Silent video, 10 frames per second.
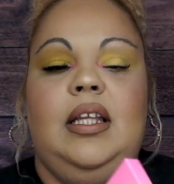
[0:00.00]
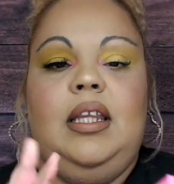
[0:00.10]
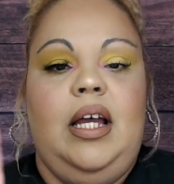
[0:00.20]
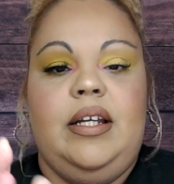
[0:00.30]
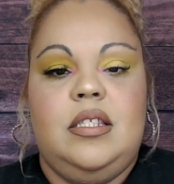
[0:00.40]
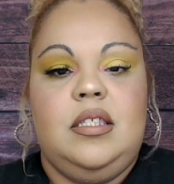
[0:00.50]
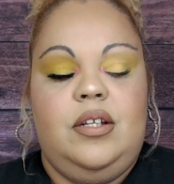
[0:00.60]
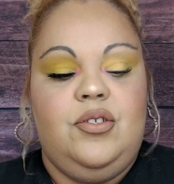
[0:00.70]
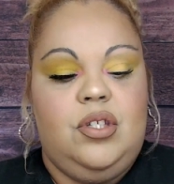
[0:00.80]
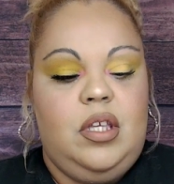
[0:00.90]
lights
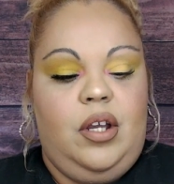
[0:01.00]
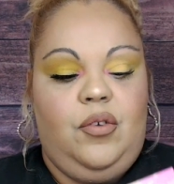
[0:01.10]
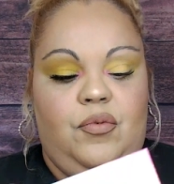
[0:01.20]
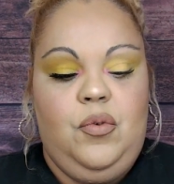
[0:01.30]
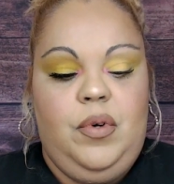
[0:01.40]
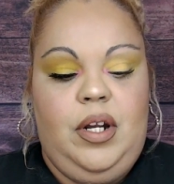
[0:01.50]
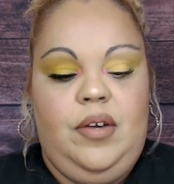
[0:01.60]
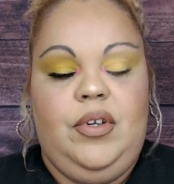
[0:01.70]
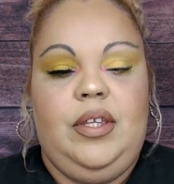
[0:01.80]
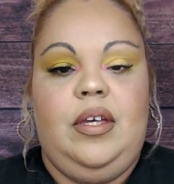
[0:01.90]
like just like ruin
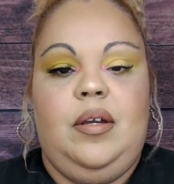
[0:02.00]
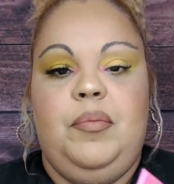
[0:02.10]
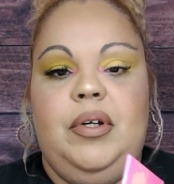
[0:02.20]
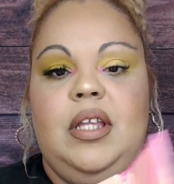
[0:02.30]
everything, but